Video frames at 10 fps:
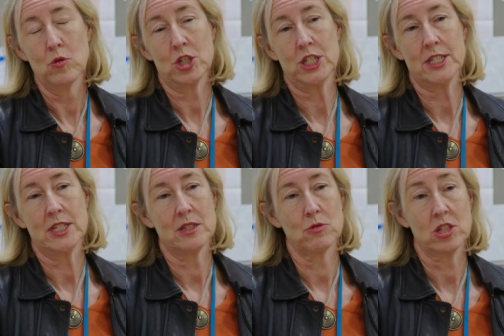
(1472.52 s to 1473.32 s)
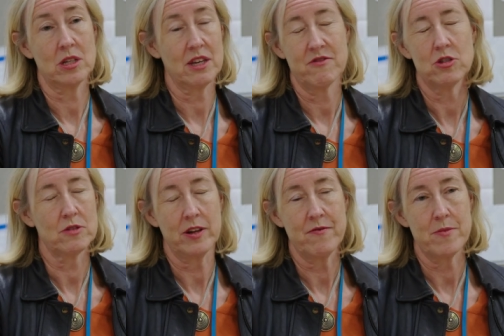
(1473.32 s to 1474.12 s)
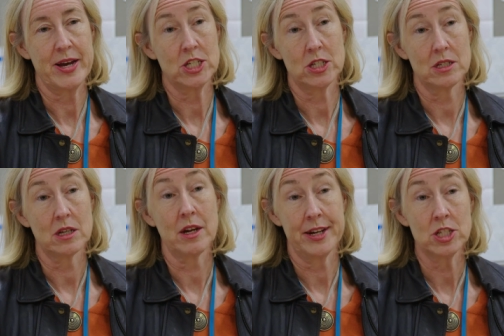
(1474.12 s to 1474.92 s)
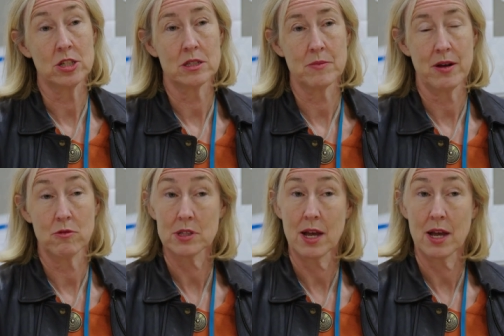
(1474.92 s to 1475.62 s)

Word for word: on what she sees, which can give useful information to clinicians about what's